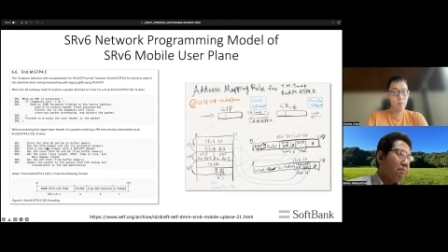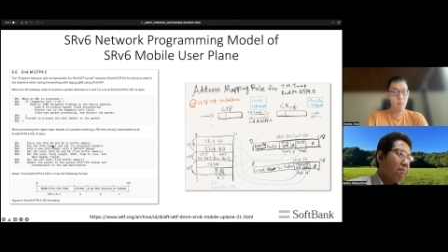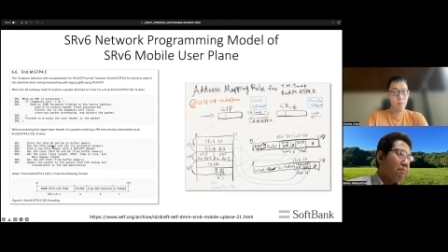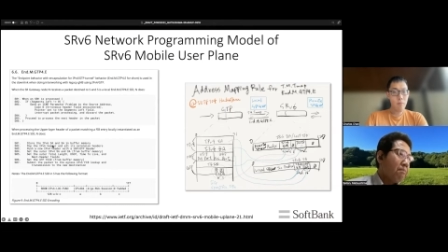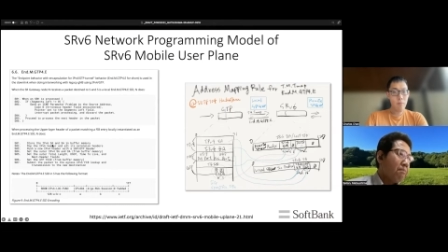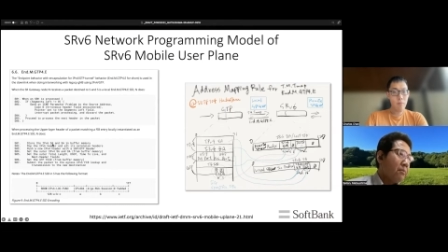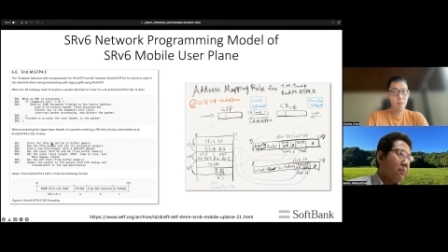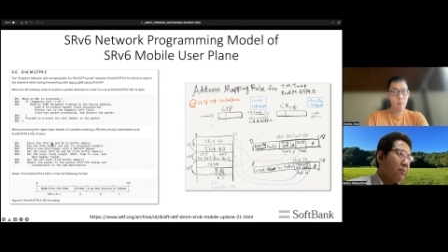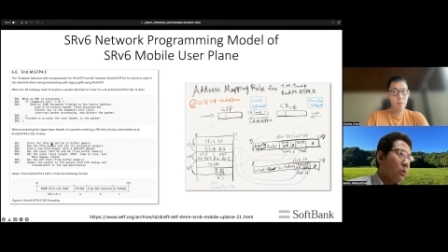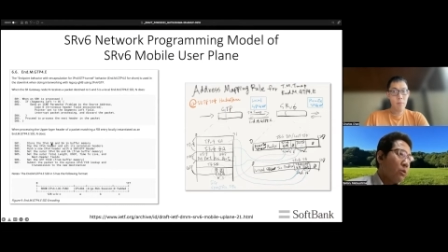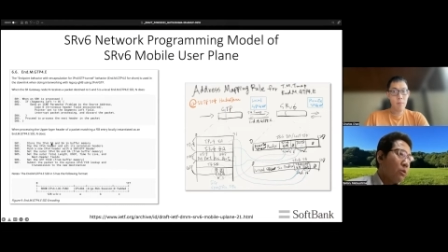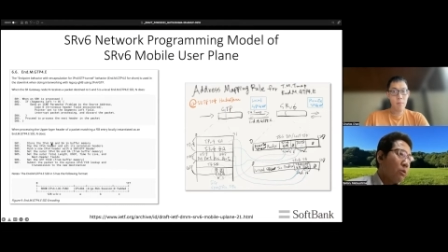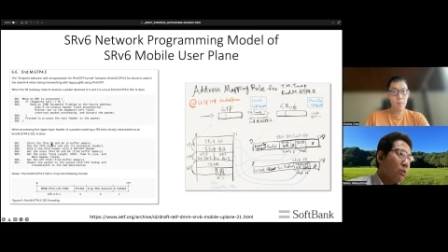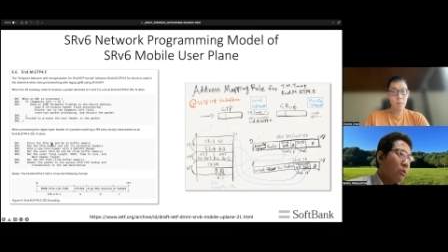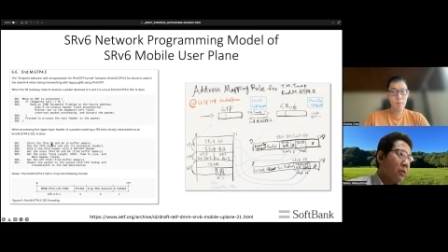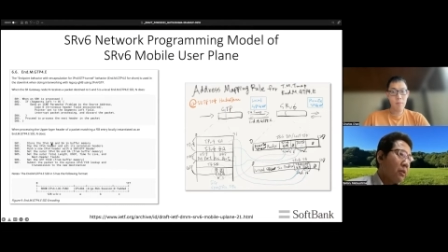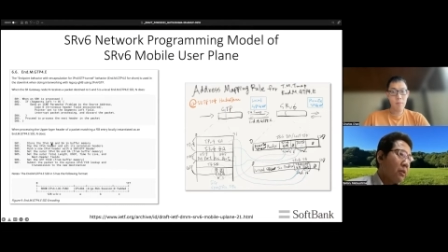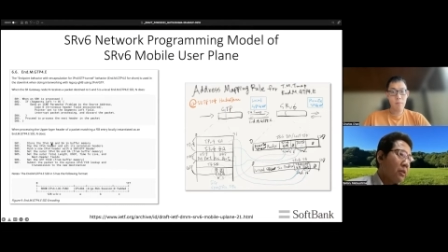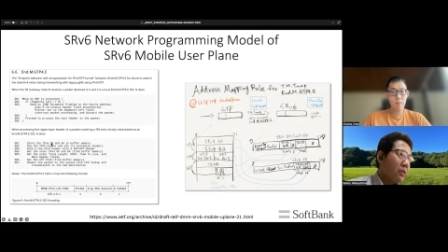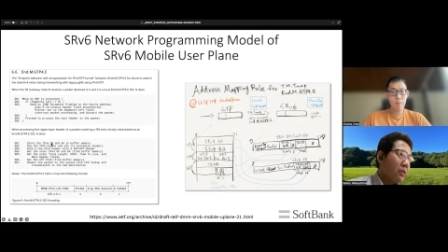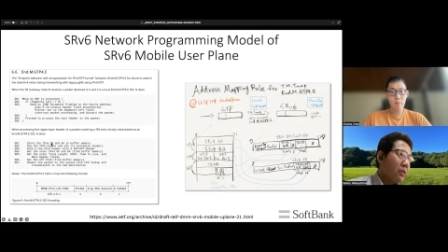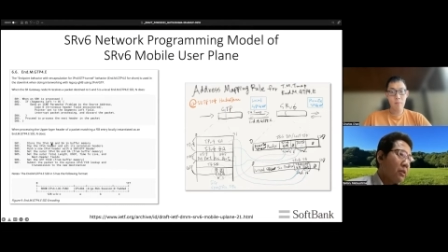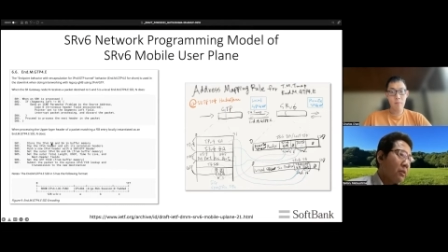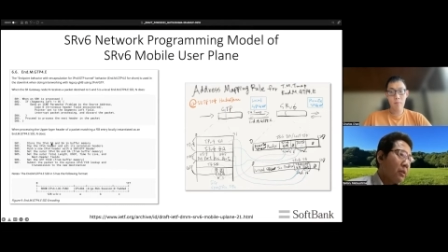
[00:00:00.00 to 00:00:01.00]
node
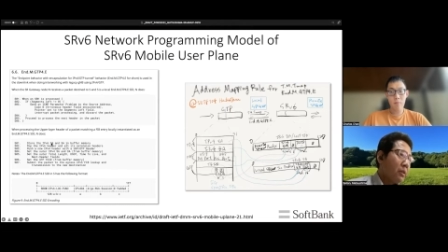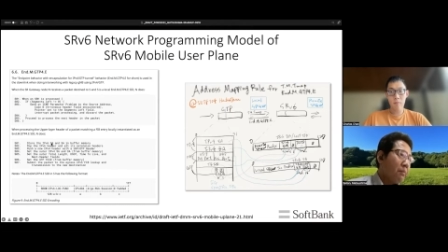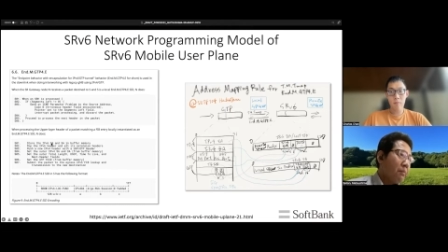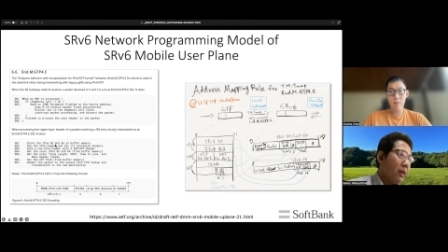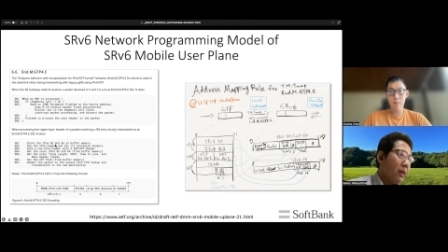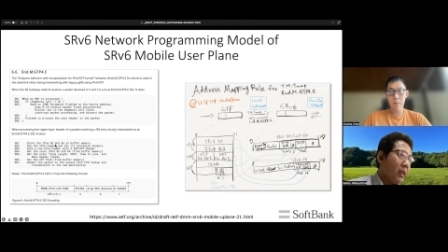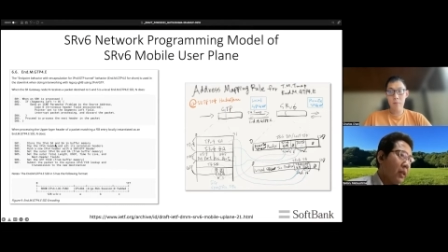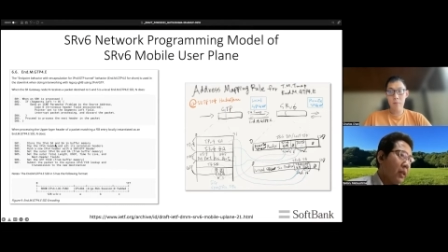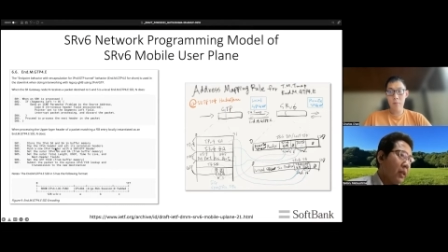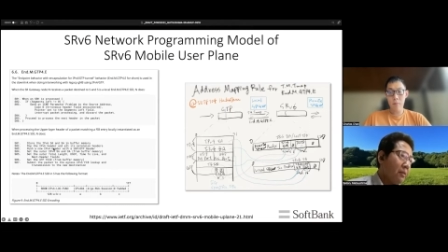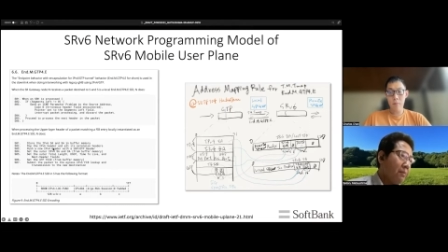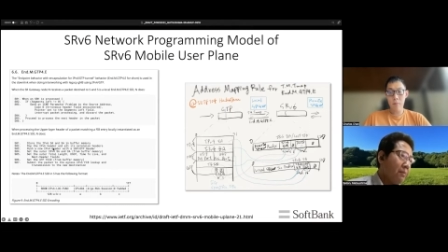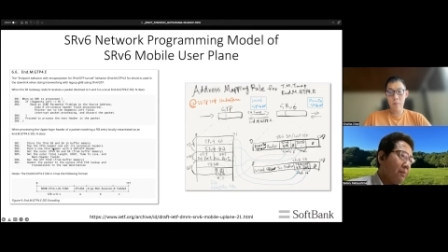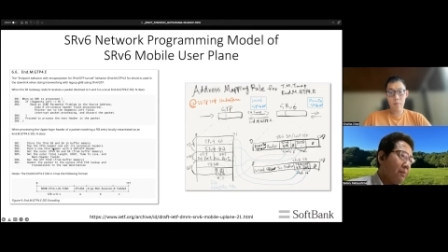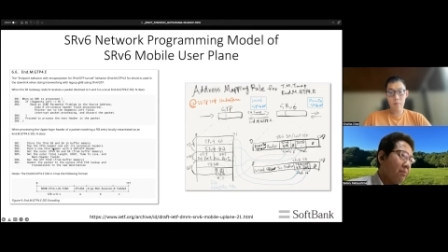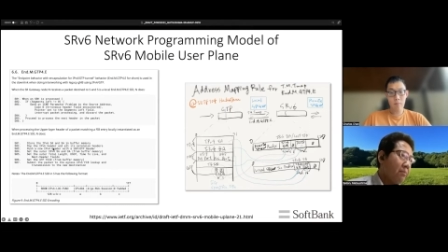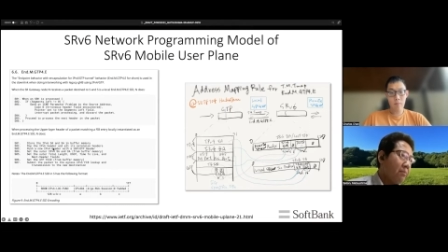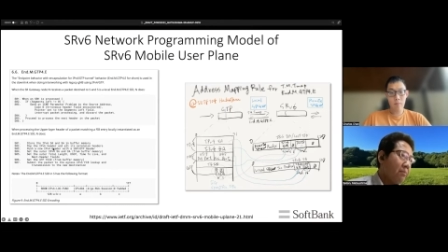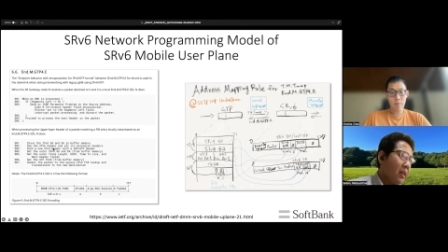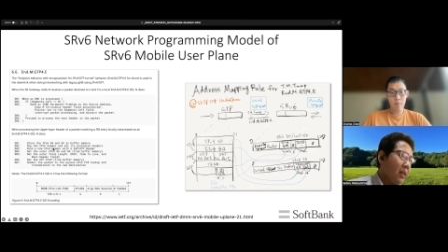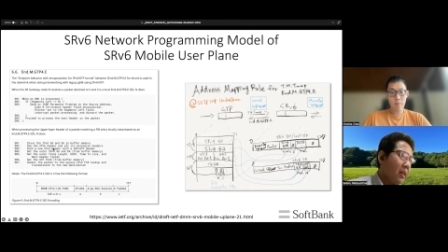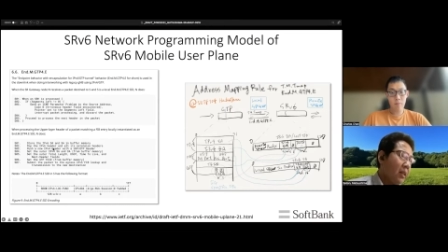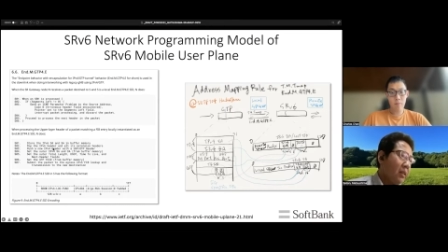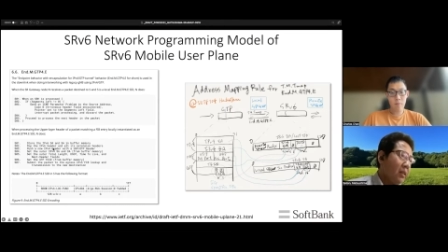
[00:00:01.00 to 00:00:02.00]
receives the packet,
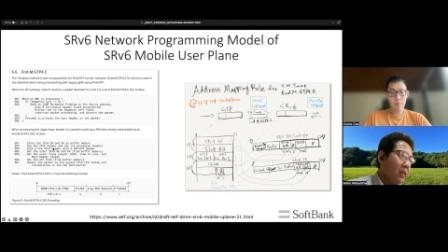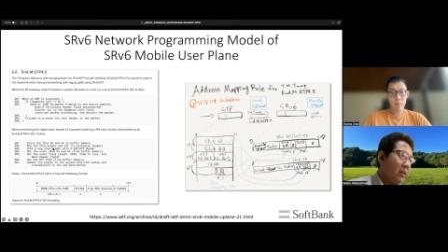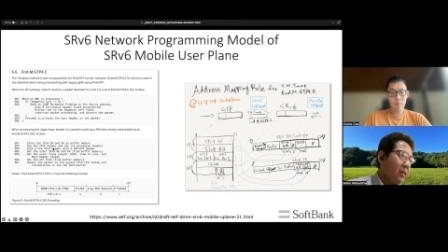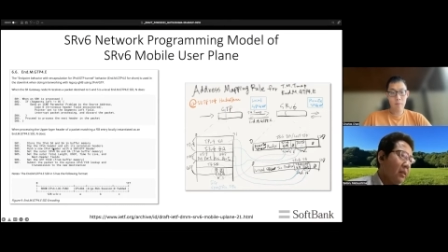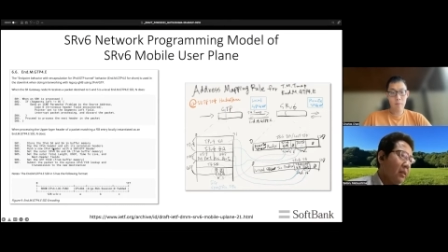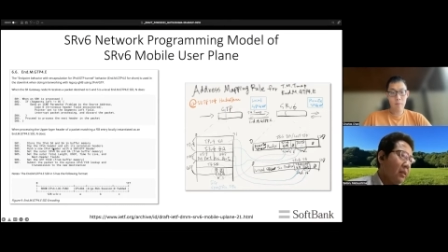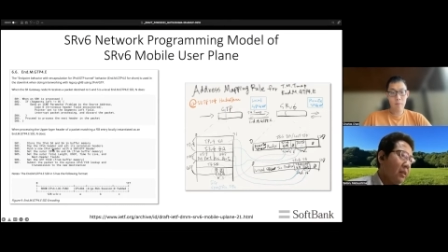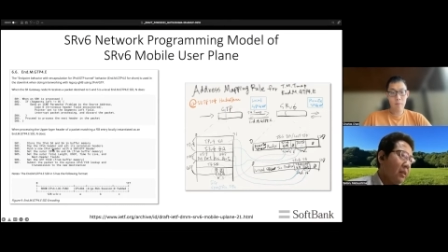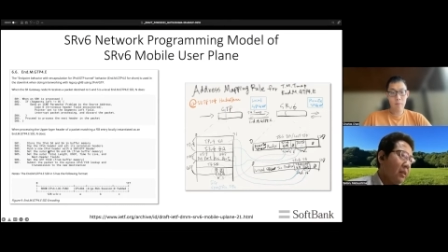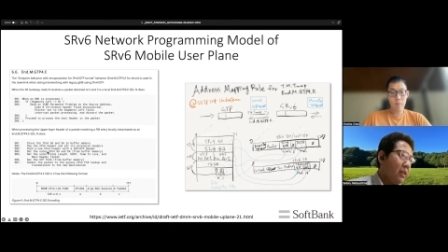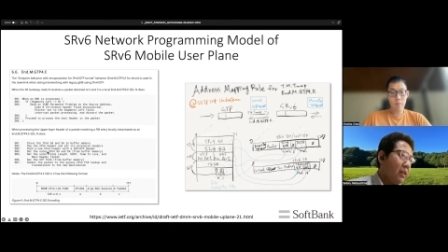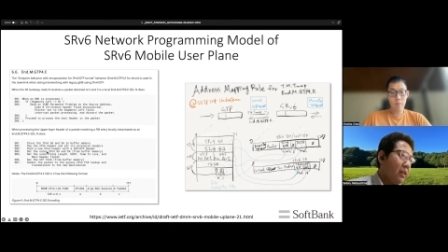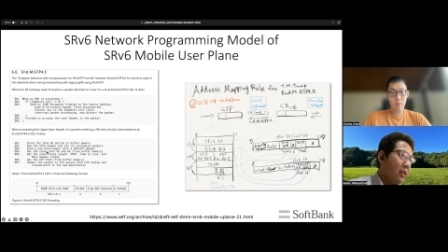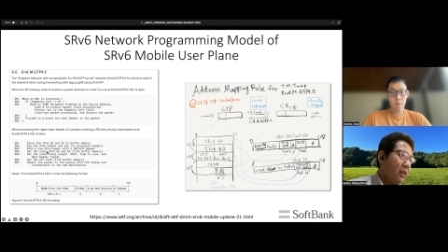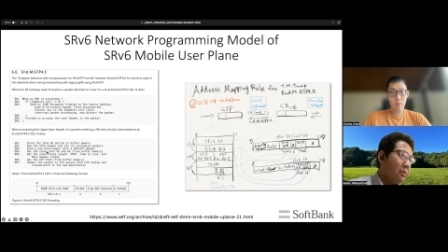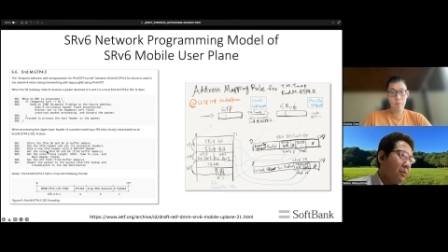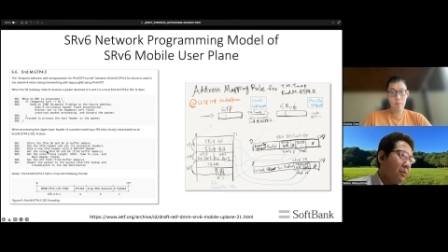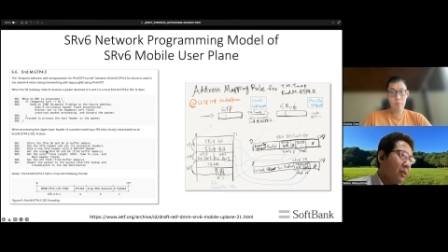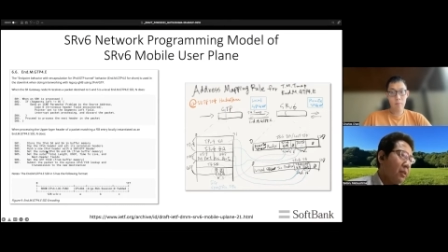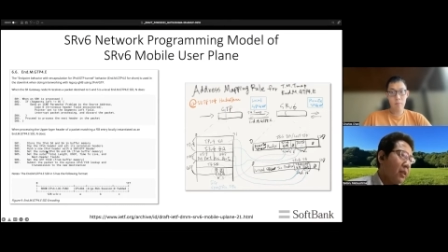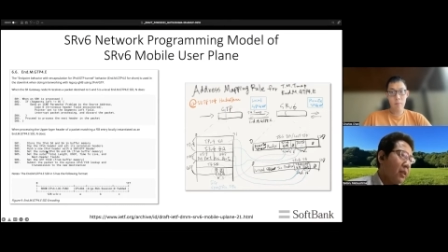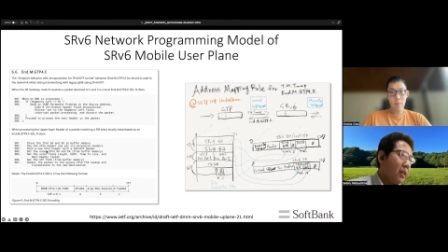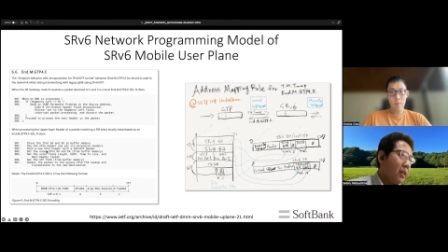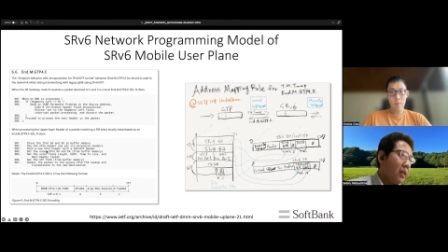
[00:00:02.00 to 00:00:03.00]
keep
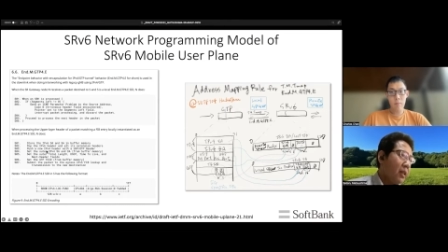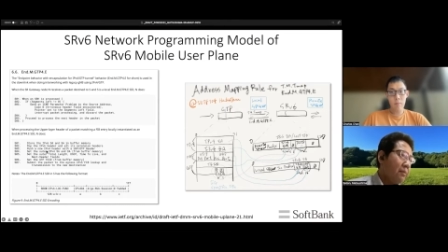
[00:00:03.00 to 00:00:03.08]
the